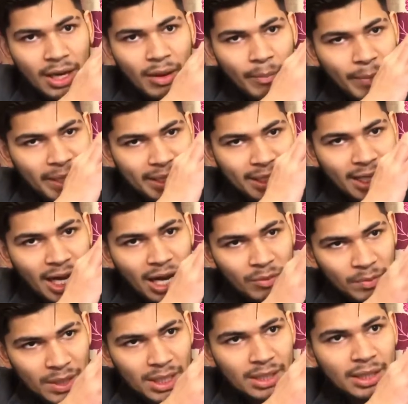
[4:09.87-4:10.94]

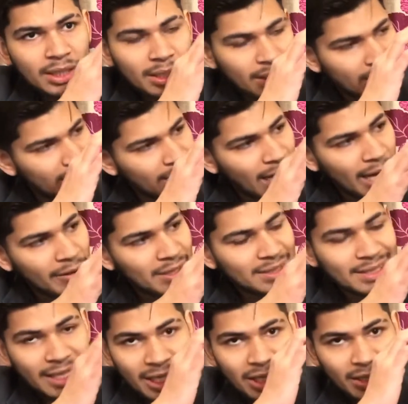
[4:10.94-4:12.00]
metacarpal diverse
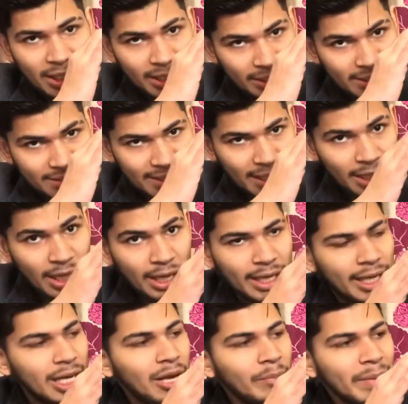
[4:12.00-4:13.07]

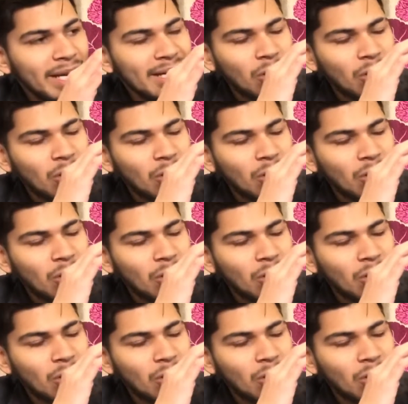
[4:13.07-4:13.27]
ligament,